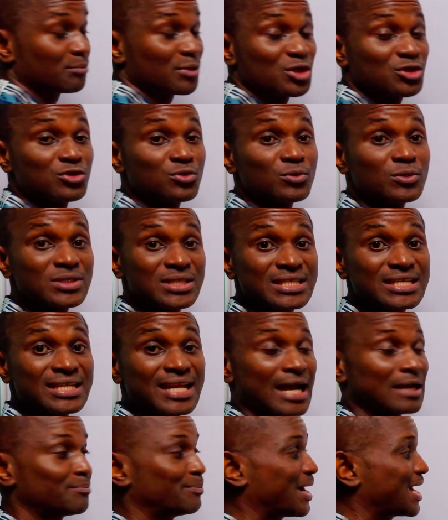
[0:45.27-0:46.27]
But you will see
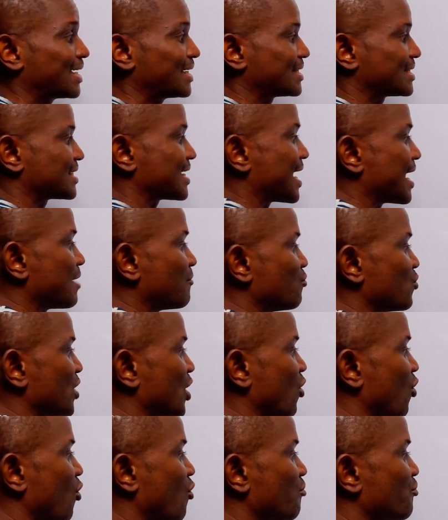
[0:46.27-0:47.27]
that by the time
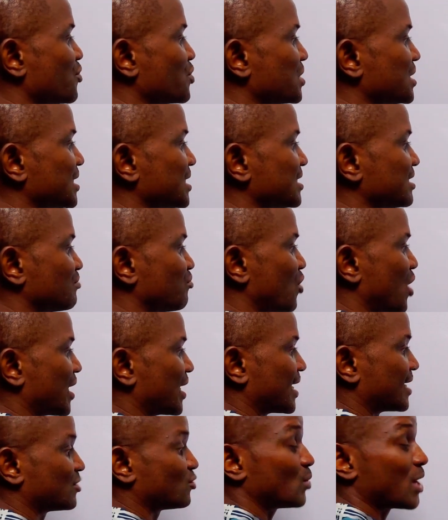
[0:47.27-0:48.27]
we open this
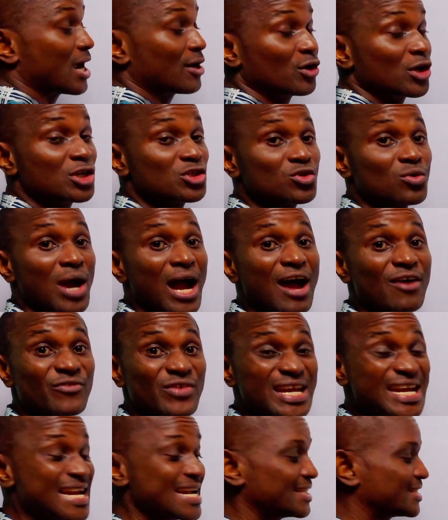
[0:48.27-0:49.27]
bracket, we are going to have
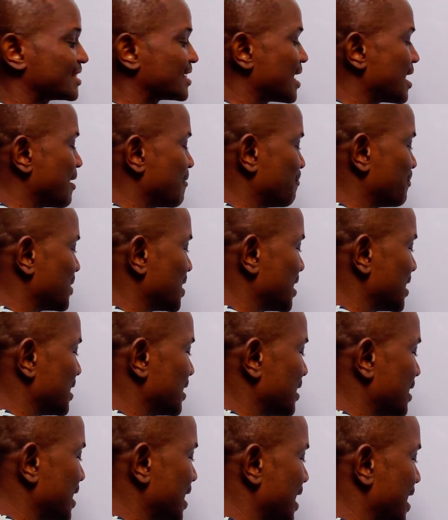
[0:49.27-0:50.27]
a term
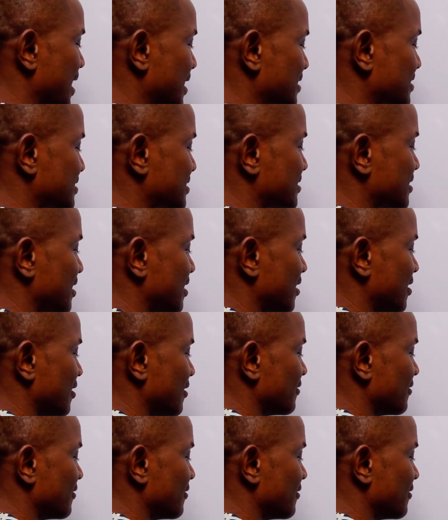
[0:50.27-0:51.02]
in x⁴.